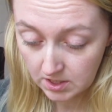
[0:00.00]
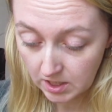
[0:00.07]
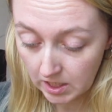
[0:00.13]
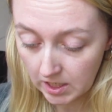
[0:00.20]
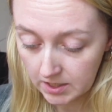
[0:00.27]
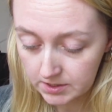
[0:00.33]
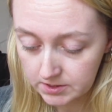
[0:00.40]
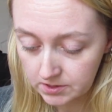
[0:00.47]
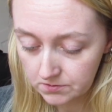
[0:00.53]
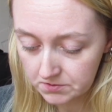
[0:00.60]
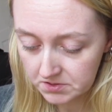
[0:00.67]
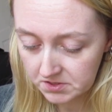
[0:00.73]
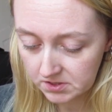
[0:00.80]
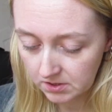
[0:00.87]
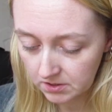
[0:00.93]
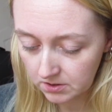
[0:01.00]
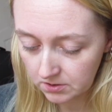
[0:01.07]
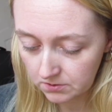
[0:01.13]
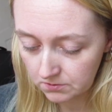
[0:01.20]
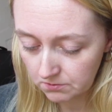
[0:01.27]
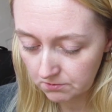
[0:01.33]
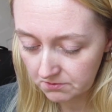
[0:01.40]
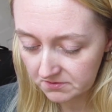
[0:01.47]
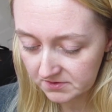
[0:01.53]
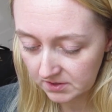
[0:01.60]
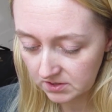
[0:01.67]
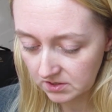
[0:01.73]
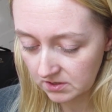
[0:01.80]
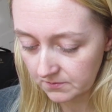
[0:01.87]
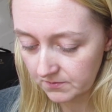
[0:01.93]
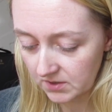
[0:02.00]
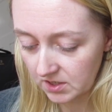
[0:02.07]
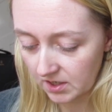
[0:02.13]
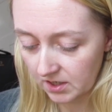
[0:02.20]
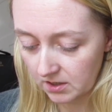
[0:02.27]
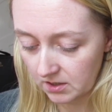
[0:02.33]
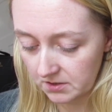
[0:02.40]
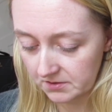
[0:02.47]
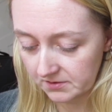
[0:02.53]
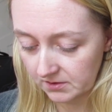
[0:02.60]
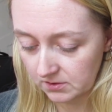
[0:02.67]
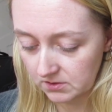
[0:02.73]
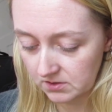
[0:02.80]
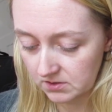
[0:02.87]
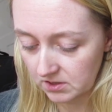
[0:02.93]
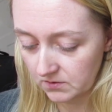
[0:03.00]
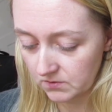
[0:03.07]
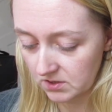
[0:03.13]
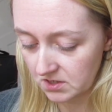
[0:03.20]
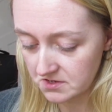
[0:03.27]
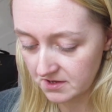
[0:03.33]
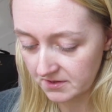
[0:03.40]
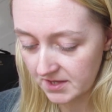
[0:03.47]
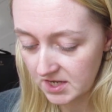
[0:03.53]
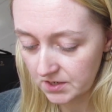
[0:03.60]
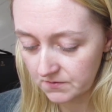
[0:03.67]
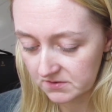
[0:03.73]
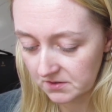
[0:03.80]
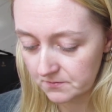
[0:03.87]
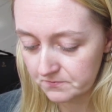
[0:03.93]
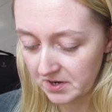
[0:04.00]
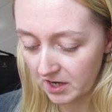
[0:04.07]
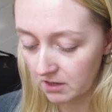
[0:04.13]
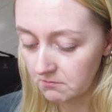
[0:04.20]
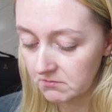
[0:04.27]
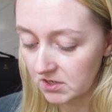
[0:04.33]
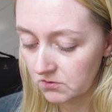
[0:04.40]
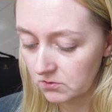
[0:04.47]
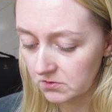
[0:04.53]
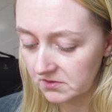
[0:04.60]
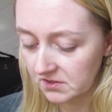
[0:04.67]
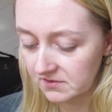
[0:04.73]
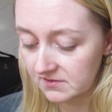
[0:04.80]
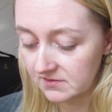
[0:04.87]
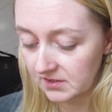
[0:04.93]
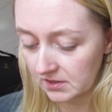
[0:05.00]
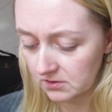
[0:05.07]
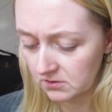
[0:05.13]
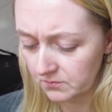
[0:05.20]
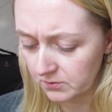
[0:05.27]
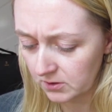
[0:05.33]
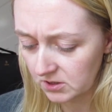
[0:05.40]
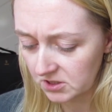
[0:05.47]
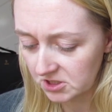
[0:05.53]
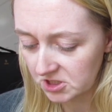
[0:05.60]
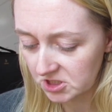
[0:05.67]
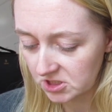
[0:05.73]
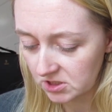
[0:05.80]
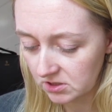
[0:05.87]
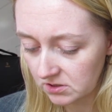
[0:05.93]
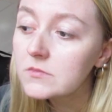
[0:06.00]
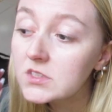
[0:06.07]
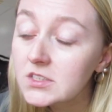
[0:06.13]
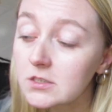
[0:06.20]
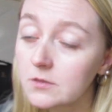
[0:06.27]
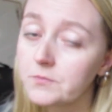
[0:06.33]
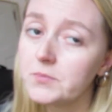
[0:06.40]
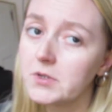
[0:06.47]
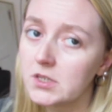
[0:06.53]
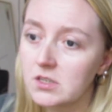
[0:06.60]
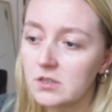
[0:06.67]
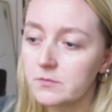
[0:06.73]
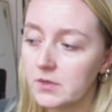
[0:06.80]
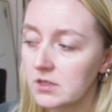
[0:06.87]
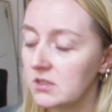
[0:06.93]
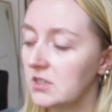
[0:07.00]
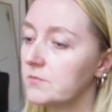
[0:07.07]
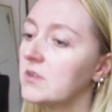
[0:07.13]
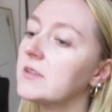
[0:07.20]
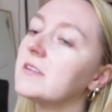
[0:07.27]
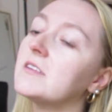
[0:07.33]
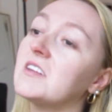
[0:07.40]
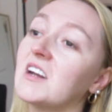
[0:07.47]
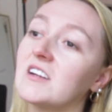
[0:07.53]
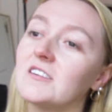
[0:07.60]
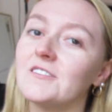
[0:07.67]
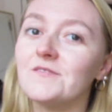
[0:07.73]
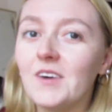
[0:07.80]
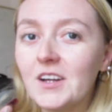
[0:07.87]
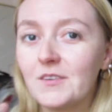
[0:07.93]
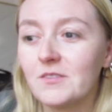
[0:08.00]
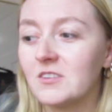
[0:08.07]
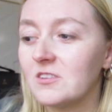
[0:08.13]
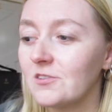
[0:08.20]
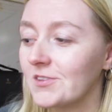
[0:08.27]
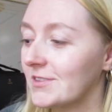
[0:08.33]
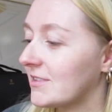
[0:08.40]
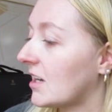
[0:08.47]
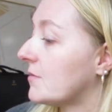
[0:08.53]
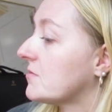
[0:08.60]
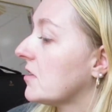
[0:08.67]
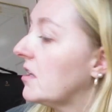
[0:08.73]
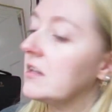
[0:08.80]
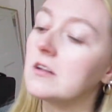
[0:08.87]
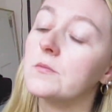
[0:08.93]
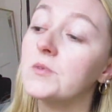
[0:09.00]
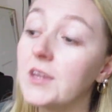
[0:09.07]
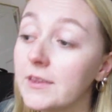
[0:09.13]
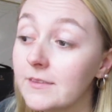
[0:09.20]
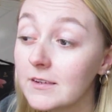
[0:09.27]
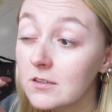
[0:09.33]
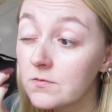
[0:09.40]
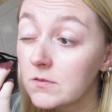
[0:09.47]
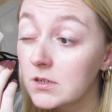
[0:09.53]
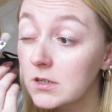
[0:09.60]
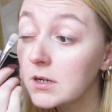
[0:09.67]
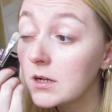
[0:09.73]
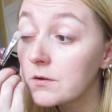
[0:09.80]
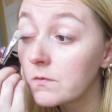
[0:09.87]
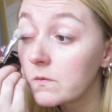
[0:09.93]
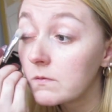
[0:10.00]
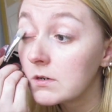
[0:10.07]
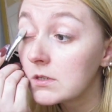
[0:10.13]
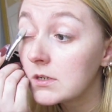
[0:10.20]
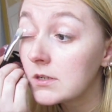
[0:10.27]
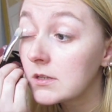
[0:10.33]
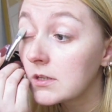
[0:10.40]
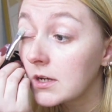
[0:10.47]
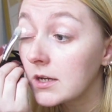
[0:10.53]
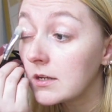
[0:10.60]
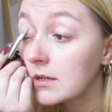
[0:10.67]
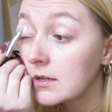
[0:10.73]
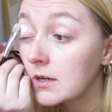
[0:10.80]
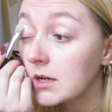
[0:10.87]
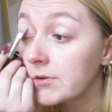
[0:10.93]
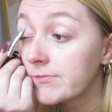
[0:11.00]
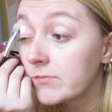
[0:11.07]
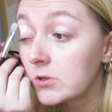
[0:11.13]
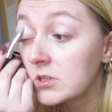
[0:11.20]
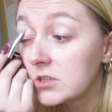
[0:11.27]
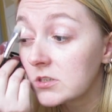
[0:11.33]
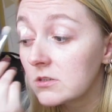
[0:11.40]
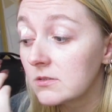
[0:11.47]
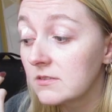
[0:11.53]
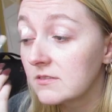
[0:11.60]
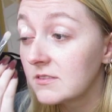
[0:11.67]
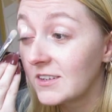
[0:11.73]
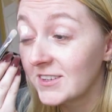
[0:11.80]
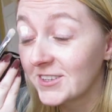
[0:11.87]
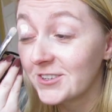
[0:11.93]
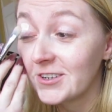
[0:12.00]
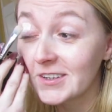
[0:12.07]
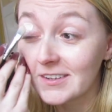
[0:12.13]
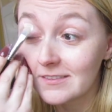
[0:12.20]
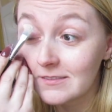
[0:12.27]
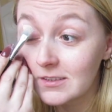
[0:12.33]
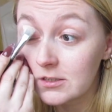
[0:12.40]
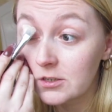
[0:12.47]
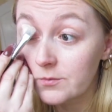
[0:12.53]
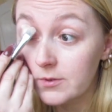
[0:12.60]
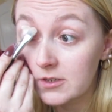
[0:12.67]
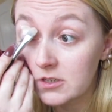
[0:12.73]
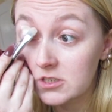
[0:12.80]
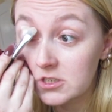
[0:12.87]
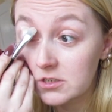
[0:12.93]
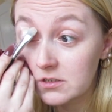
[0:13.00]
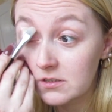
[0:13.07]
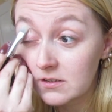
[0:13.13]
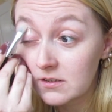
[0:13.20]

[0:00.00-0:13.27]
I used to use, I honestly couldn't tell you what it is. I think it was a BAREMINERALS concealer brush to put it on my lid with, and then I couldn't find it for the longest time, so I ended up getting this one, and I really like it. I'm pretty sure this is also a concealer brush.